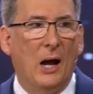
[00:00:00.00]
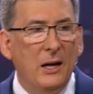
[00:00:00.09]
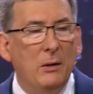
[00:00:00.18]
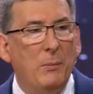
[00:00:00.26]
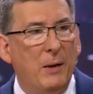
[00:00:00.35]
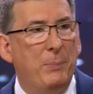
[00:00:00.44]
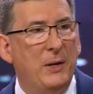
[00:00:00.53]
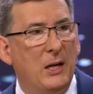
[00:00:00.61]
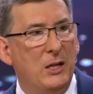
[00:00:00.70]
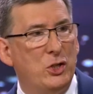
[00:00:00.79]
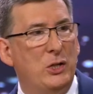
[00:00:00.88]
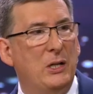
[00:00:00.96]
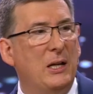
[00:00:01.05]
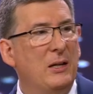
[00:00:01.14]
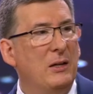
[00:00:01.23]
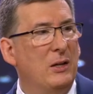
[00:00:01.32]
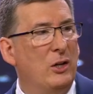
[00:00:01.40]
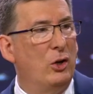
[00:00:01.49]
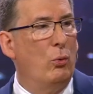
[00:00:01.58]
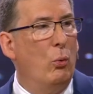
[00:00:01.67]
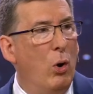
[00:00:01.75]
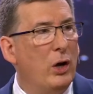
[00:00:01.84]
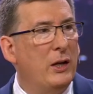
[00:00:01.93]
I did my PhD
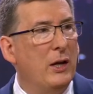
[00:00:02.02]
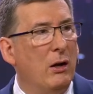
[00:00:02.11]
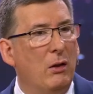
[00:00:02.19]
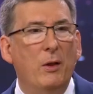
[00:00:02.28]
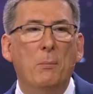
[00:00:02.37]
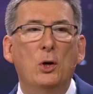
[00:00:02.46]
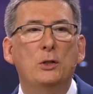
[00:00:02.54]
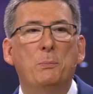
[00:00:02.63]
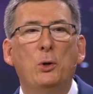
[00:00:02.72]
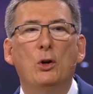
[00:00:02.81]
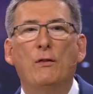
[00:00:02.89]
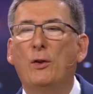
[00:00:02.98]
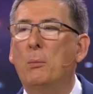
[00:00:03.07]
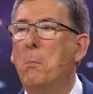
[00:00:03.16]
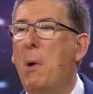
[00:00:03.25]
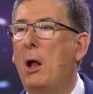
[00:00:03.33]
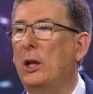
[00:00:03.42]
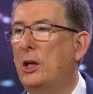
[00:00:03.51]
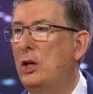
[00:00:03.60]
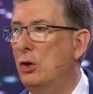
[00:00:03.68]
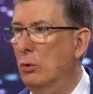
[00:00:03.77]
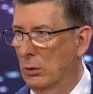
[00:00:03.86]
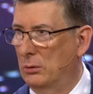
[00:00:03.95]
working on the most beautiful
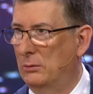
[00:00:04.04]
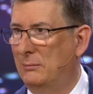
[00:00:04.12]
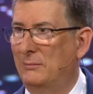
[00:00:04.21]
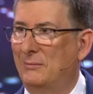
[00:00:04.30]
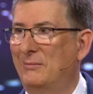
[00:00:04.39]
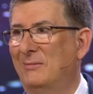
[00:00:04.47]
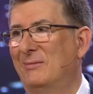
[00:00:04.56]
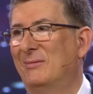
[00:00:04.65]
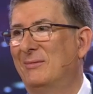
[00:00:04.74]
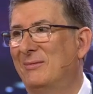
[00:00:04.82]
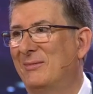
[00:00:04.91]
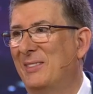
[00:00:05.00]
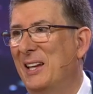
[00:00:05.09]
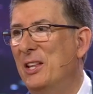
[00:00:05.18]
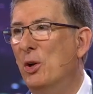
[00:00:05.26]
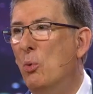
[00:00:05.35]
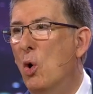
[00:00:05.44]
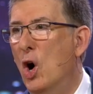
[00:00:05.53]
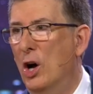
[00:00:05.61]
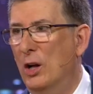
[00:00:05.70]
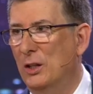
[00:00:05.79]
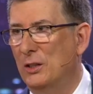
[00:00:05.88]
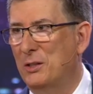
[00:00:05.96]
molecule in the
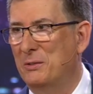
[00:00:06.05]
world.